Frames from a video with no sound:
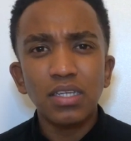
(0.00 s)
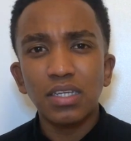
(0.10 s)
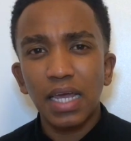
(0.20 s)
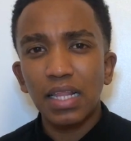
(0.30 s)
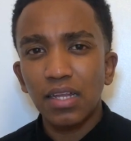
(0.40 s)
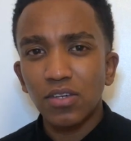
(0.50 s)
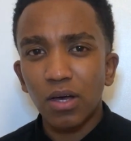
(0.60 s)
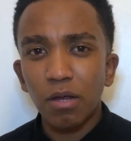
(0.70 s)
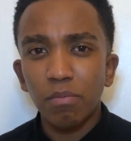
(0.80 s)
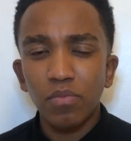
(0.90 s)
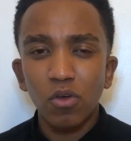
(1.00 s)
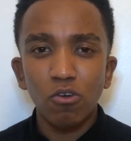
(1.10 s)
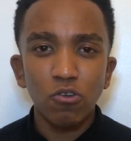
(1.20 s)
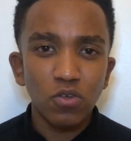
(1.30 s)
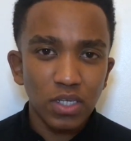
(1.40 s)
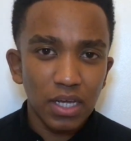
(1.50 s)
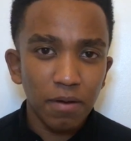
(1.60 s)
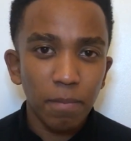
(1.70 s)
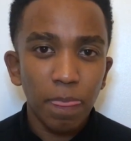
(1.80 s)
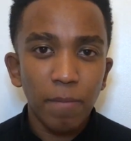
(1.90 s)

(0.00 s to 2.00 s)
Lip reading: to take that time on your skin.